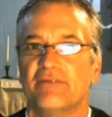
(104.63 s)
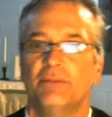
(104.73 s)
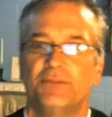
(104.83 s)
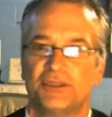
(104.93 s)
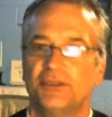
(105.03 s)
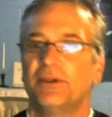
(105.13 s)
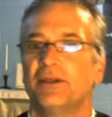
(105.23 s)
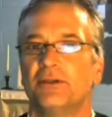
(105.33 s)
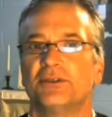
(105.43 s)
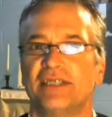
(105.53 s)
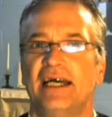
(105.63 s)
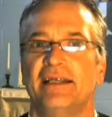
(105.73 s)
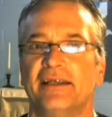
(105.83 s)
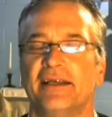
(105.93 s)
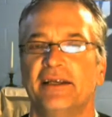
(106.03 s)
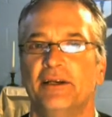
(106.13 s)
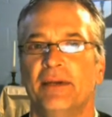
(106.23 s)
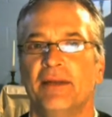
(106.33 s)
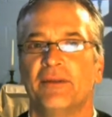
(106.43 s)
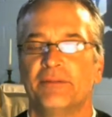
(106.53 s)
I'm just doing a little side thing here
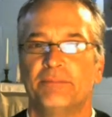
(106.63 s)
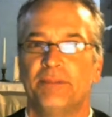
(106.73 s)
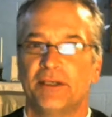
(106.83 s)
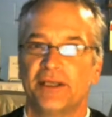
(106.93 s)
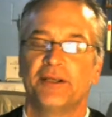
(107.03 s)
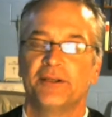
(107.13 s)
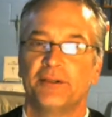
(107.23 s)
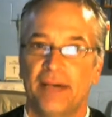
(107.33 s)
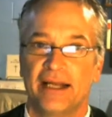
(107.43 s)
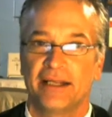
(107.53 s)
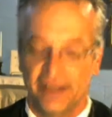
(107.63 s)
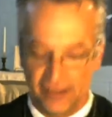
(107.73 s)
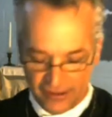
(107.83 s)
about the particular body